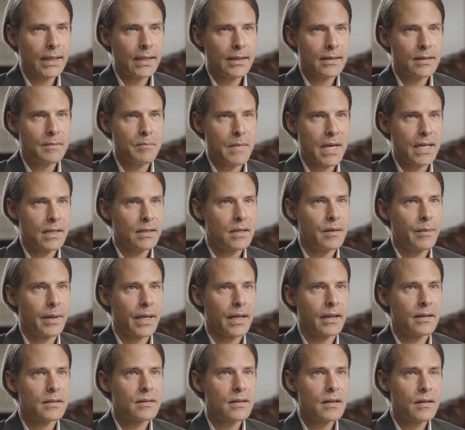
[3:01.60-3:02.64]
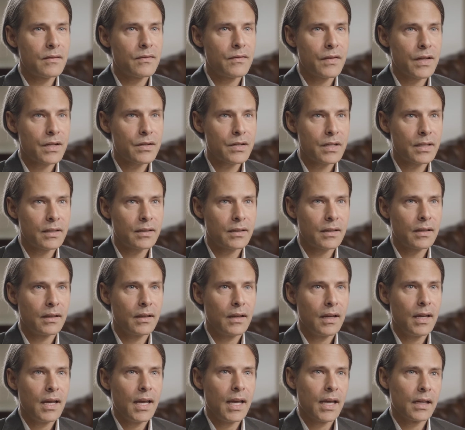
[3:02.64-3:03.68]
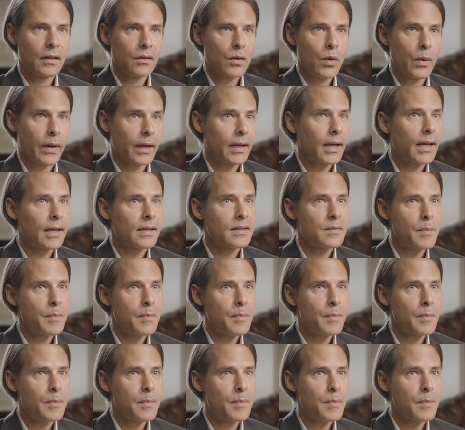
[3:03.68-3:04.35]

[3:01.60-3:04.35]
is meant to be as efficient and quick as